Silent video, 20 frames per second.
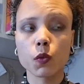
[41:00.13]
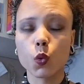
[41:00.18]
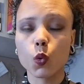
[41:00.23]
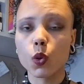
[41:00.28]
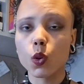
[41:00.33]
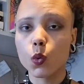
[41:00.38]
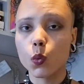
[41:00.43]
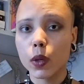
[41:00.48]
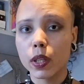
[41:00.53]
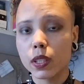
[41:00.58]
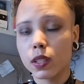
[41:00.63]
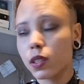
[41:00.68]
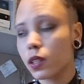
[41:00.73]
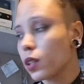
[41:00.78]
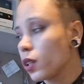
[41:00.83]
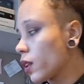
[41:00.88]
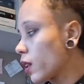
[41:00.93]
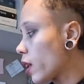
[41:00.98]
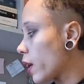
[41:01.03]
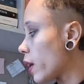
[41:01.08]
for the
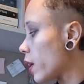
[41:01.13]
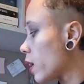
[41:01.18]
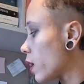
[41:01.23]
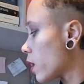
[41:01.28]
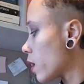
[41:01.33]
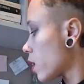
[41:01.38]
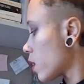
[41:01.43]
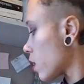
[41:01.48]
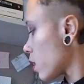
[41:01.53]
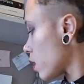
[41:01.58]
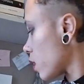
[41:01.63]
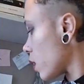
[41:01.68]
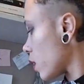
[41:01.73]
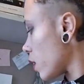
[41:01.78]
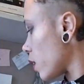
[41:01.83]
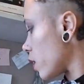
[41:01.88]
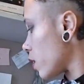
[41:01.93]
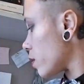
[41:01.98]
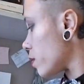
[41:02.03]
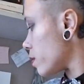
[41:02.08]
winter, like
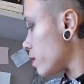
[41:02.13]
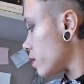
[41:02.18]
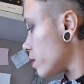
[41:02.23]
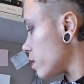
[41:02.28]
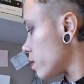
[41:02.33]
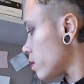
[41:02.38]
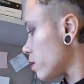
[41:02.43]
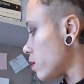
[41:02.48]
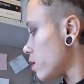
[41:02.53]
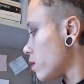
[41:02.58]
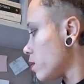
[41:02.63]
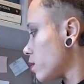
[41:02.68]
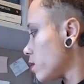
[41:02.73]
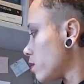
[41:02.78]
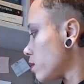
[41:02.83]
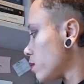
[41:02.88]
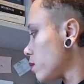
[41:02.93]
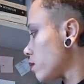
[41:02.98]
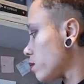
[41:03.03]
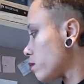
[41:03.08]
um,
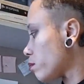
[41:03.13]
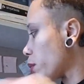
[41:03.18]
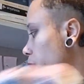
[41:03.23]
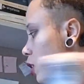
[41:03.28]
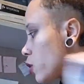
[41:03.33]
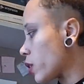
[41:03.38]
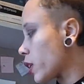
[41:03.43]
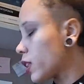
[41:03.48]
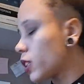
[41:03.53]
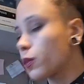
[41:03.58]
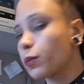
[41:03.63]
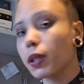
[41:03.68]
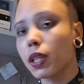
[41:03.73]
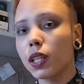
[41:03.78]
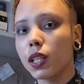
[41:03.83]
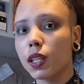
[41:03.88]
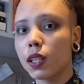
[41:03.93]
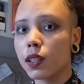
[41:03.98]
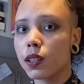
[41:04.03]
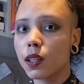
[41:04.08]
my trans
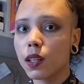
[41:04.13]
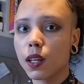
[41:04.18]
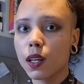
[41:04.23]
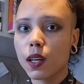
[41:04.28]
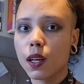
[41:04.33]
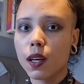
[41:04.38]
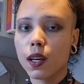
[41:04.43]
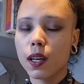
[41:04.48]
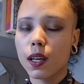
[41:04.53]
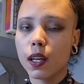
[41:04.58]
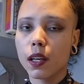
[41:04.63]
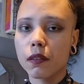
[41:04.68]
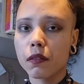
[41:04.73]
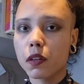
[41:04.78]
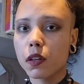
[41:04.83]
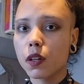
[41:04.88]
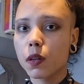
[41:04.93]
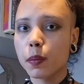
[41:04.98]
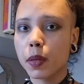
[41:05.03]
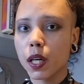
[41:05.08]
beanie, and I've
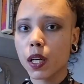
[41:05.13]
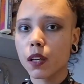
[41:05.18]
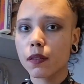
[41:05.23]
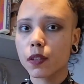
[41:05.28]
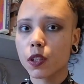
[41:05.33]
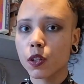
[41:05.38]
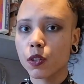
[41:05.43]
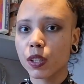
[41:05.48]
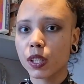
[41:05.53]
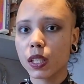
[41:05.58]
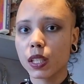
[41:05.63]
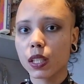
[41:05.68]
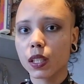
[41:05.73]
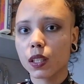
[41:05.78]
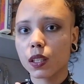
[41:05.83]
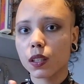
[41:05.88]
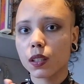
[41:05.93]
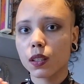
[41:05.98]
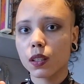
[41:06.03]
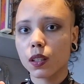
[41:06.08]
got a pair of
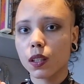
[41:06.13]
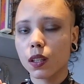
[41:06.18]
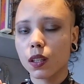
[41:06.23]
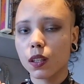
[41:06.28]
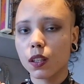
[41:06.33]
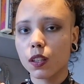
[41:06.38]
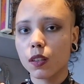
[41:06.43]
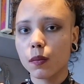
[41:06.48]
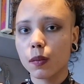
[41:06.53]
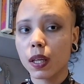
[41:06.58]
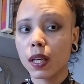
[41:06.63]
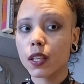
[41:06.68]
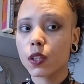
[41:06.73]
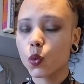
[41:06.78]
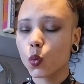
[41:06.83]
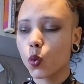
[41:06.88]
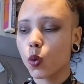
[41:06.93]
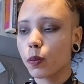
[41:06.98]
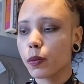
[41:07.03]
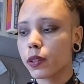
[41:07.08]
acrylic
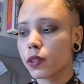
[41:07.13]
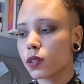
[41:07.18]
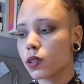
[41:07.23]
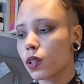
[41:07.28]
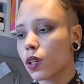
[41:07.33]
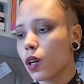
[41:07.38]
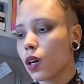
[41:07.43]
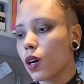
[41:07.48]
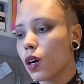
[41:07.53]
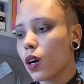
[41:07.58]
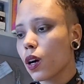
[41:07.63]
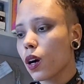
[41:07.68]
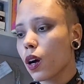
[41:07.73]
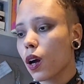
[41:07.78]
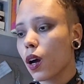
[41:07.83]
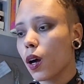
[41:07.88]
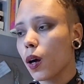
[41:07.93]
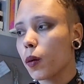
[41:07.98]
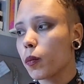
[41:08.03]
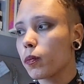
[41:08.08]
hand warmers.
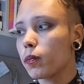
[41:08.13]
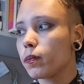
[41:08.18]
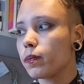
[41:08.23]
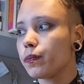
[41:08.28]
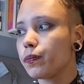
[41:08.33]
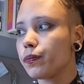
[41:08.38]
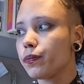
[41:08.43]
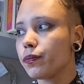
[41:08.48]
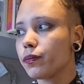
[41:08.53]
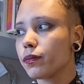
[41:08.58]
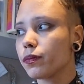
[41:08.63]
Um,